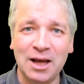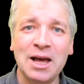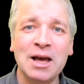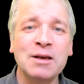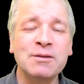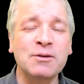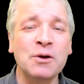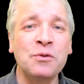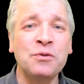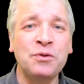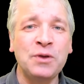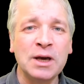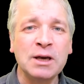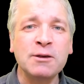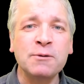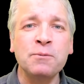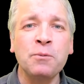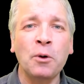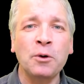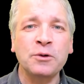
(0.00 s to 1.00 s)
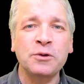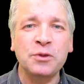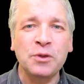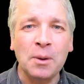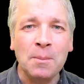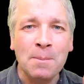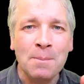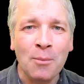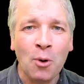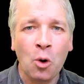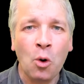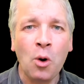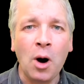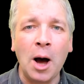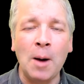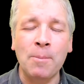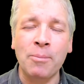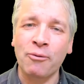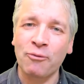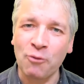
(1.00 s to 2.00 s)
So this was the more
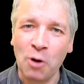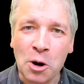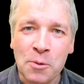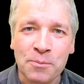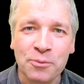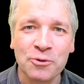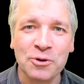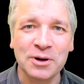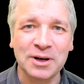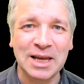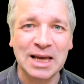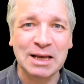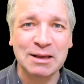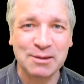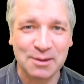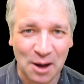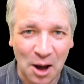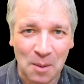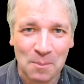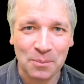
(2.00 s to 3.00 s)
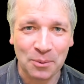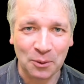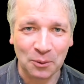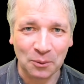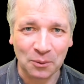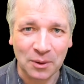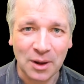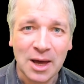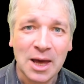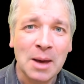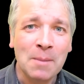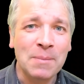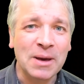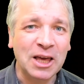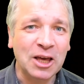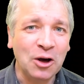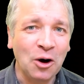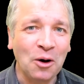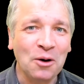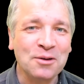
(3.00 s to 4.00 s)
appropriate example
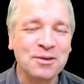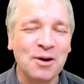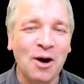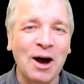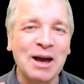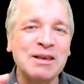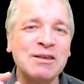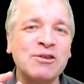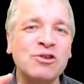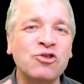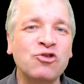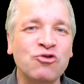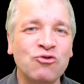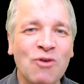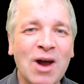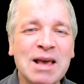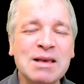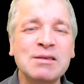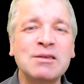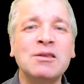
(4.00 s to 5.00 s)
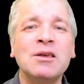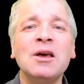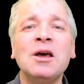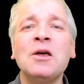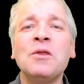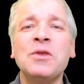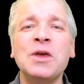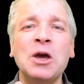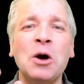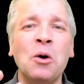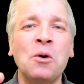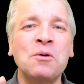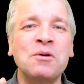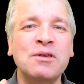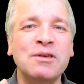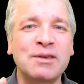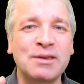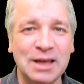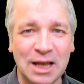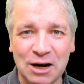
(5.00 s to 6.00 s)
because I stressed the
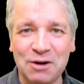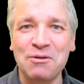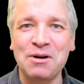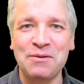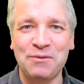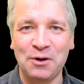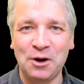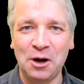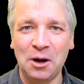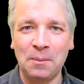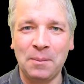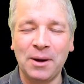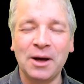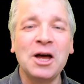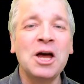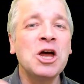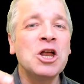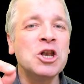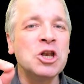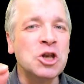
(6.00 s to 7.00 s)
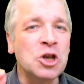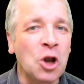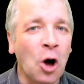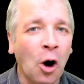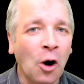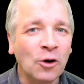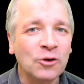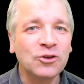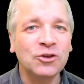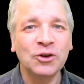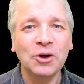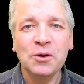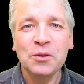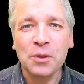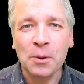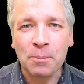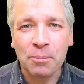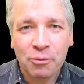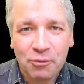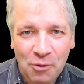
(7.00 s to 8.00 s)
auxiliary verb, not the
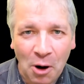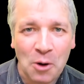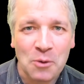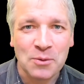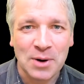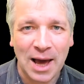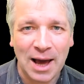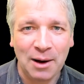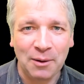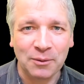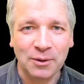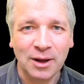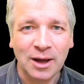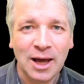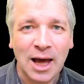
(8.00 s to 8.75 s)
pronoun.